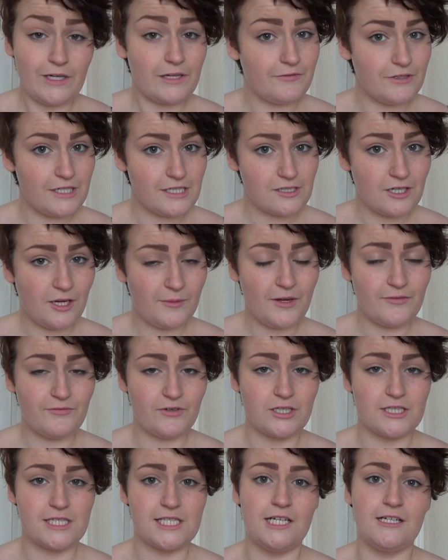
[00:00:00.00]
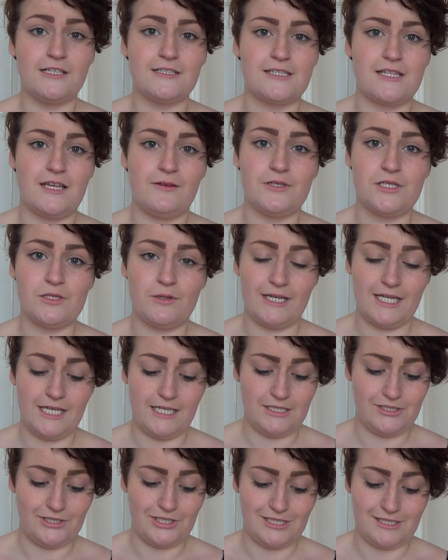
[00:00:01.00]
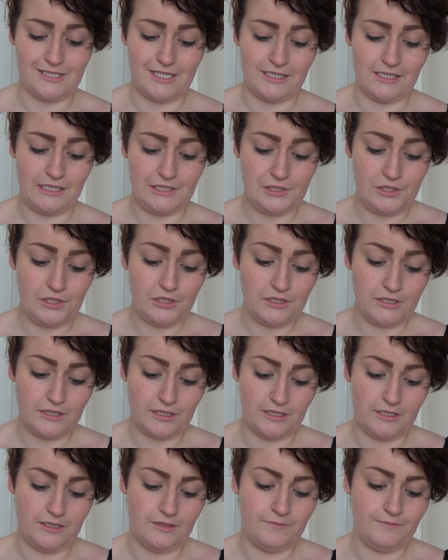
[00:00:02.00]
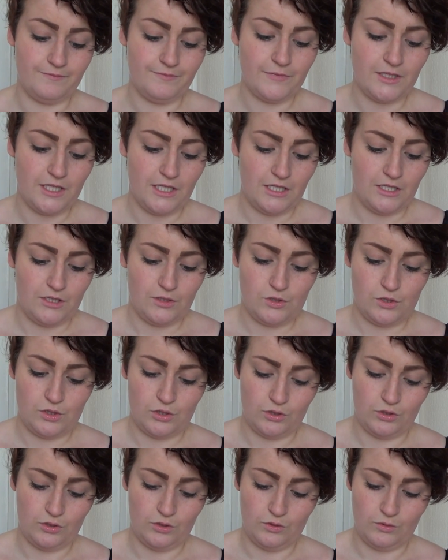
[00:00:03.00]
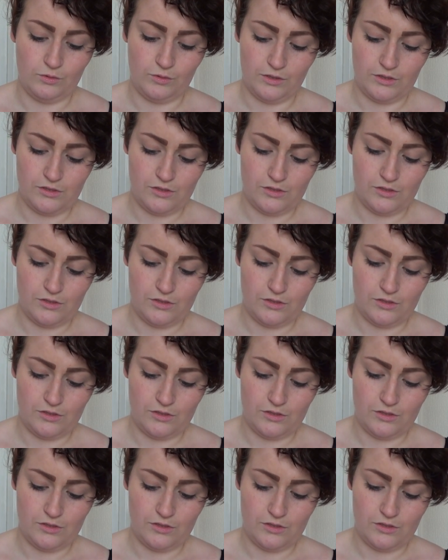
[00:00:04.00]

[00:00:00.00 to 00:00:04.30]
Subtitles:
When I first got my Foxy Locks they were 20 inches and I cut them to